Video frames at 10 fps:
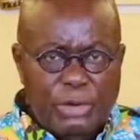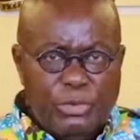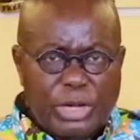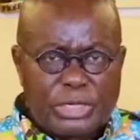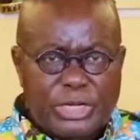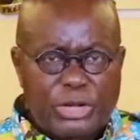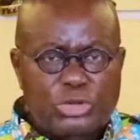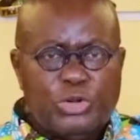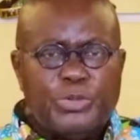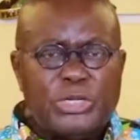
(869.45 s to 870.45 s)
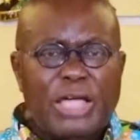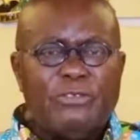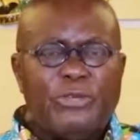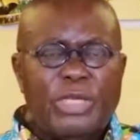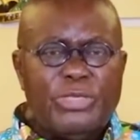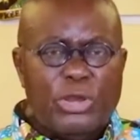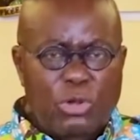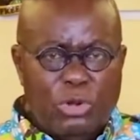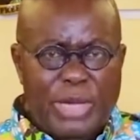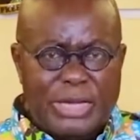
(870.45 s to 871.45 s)
and we continue to put our faith in
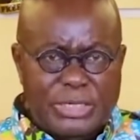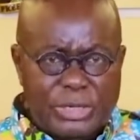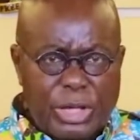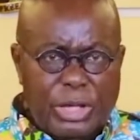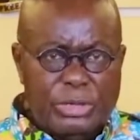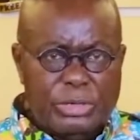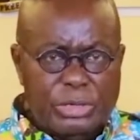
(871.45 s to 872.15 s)
Almighty God,